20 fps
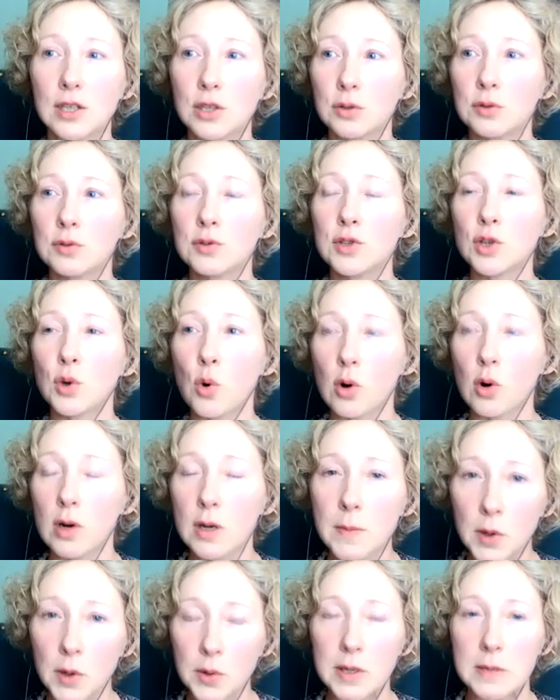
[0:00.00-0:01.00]
huge
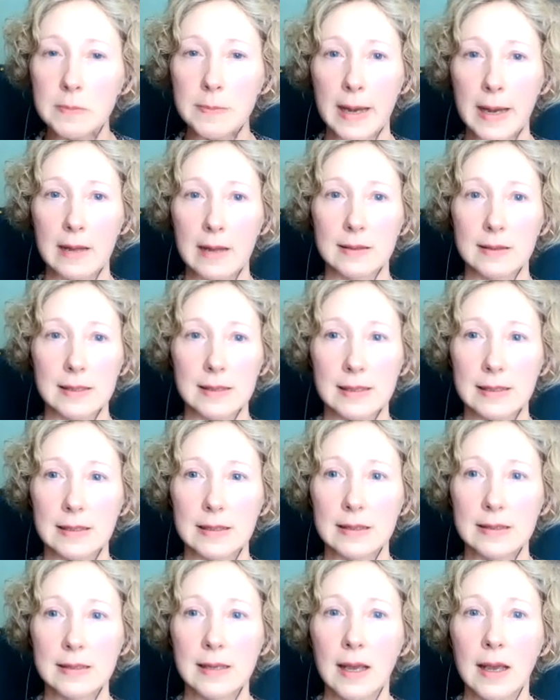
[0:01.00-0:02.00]
hormone
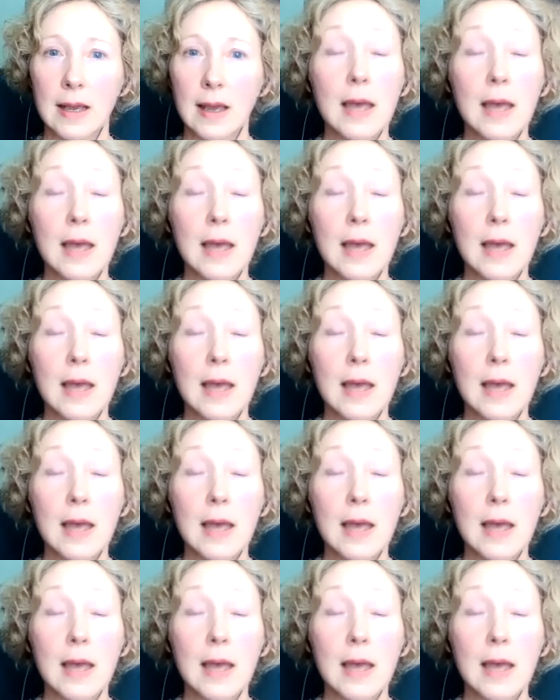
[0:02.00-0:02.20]
imbalances.